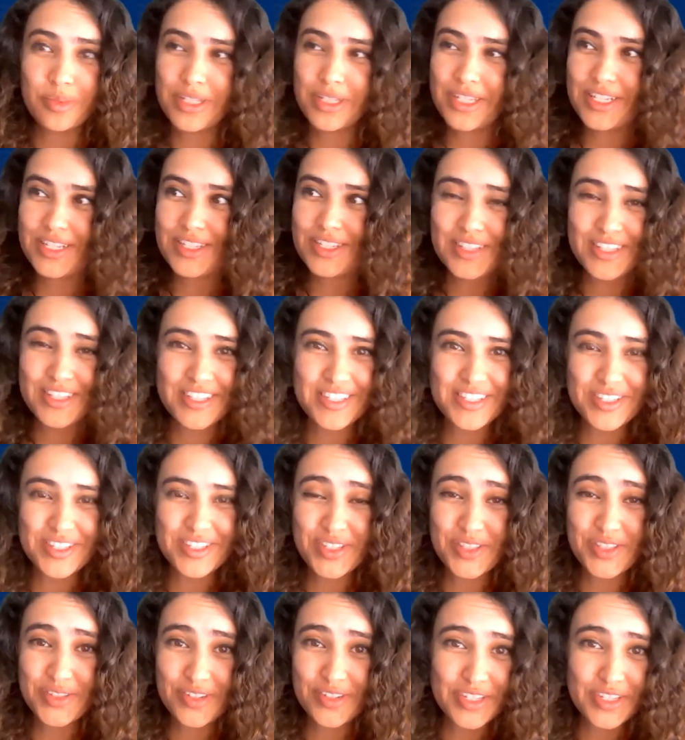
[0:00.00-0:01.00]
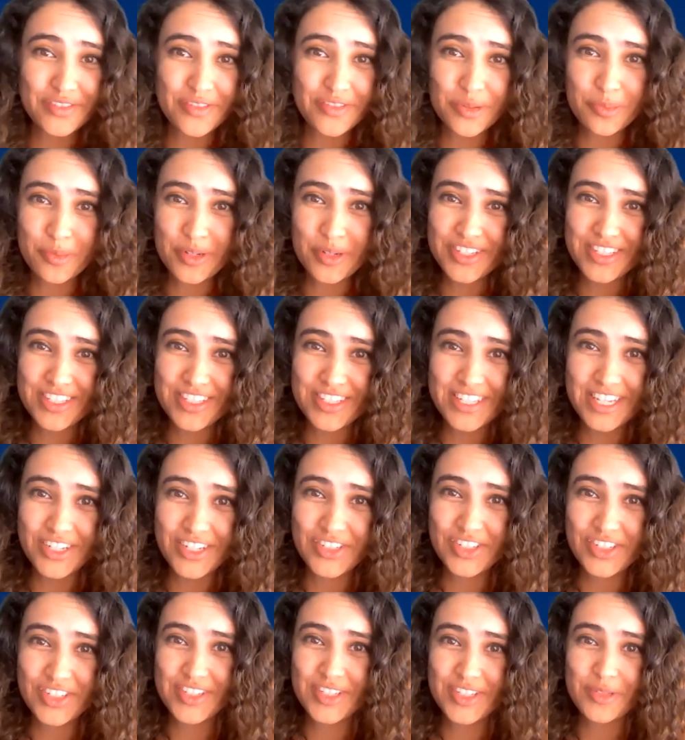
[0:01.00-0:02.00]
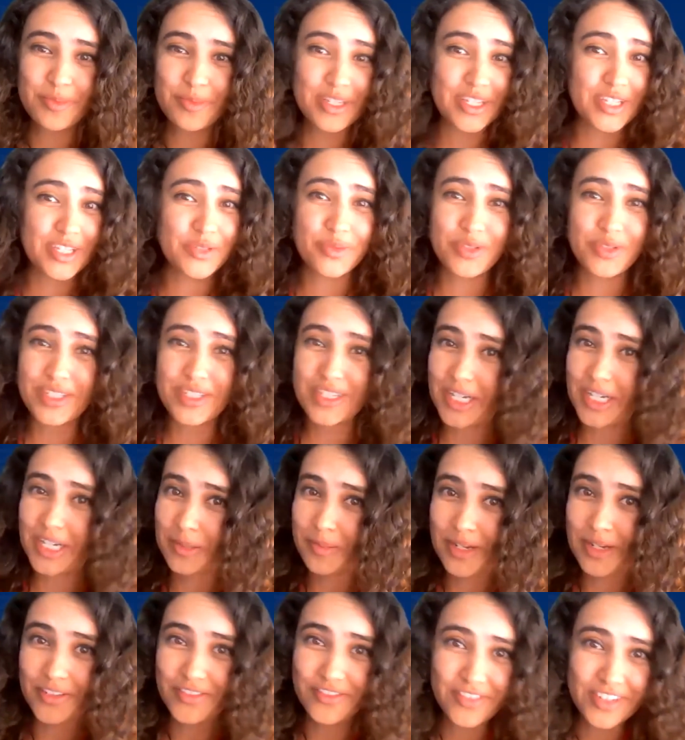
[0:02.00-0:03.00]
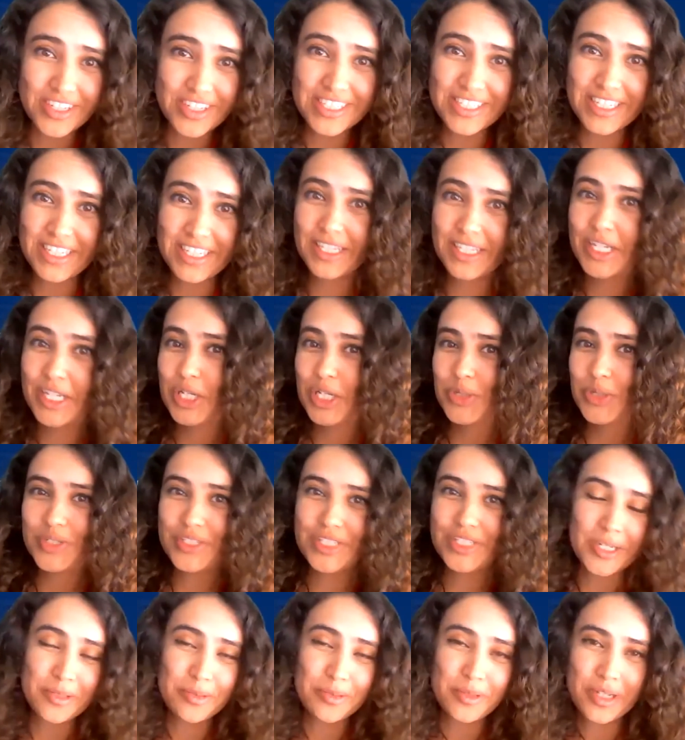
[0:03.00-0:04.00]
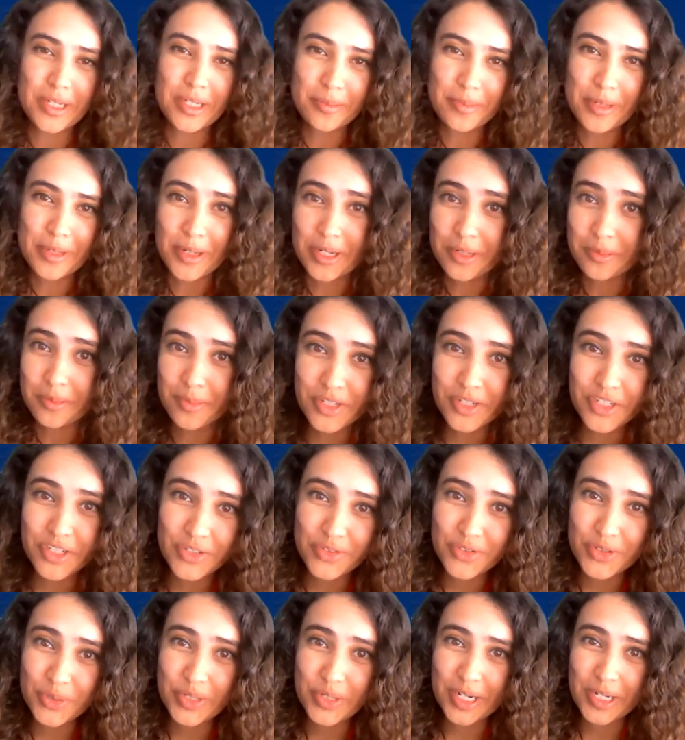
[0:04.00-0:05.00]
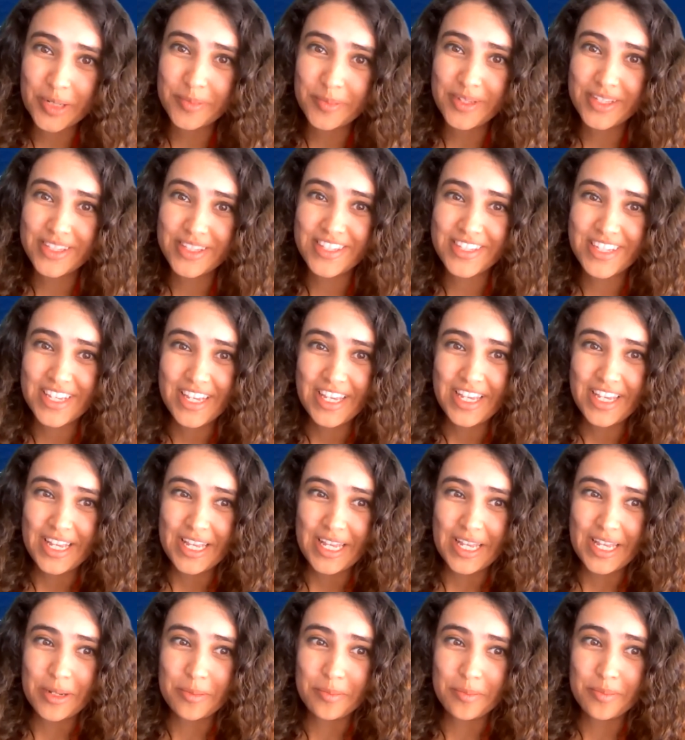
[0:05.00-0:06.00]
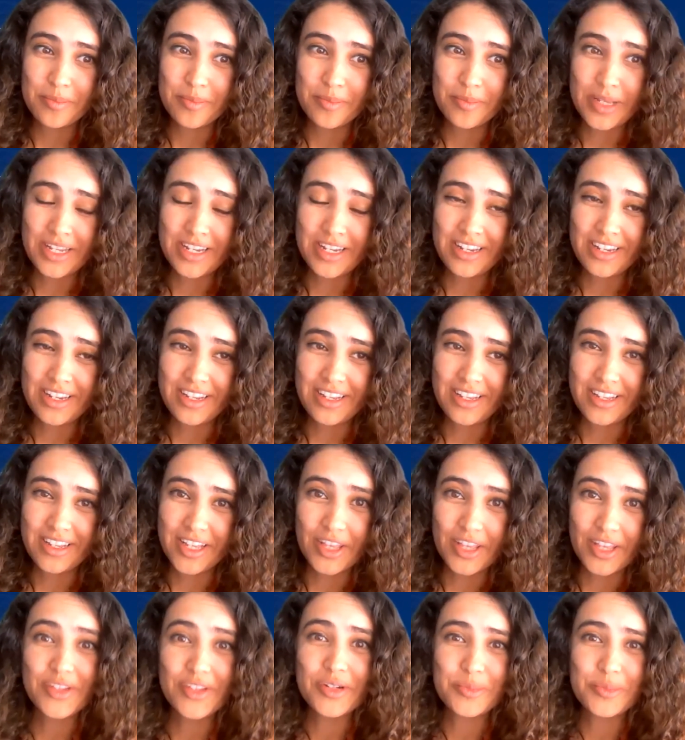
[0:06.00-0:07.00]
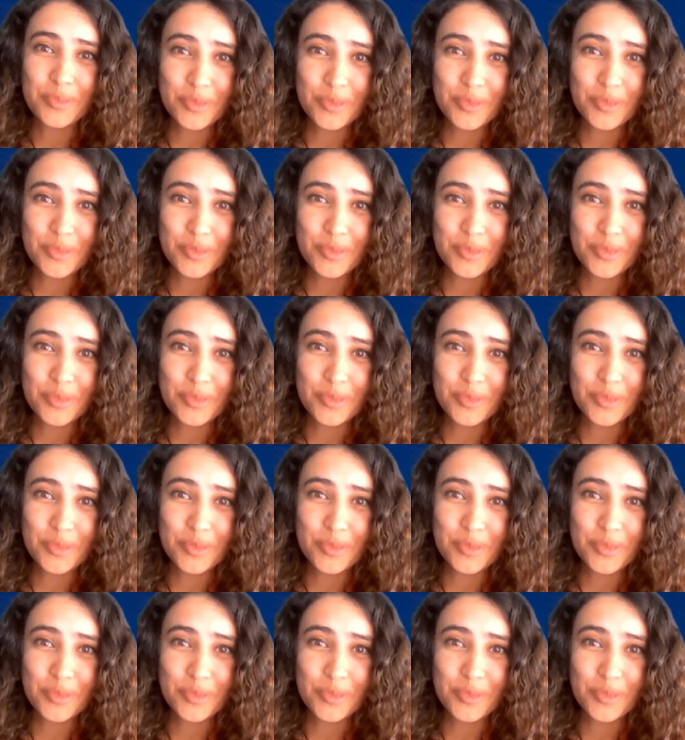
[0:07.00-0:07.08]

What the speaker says: and to please listen to the rest of our presentations, because we talk about funding, we talk about admission requirements, and